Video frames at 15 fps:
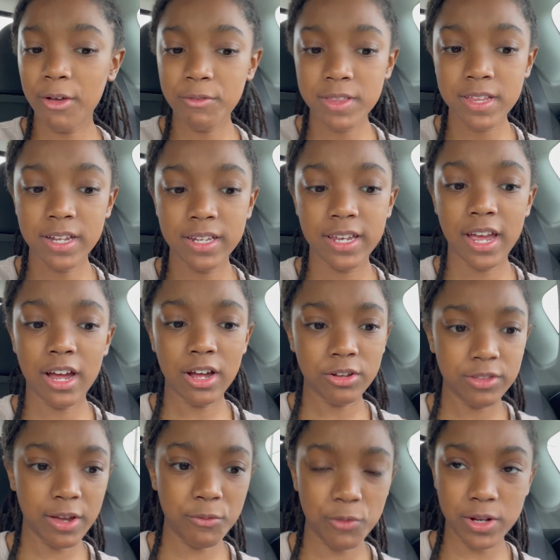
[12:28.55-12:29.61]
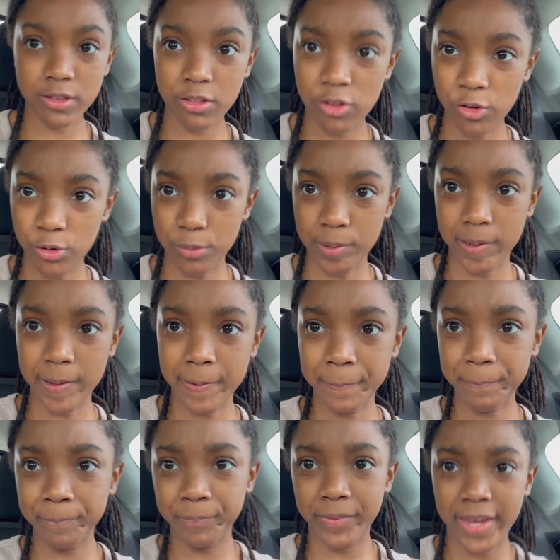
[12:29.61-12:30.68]
was telling y'all, they went
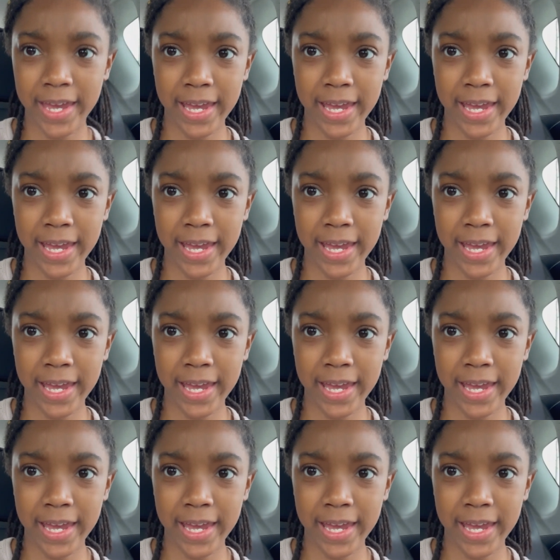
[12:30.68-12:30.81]
tubing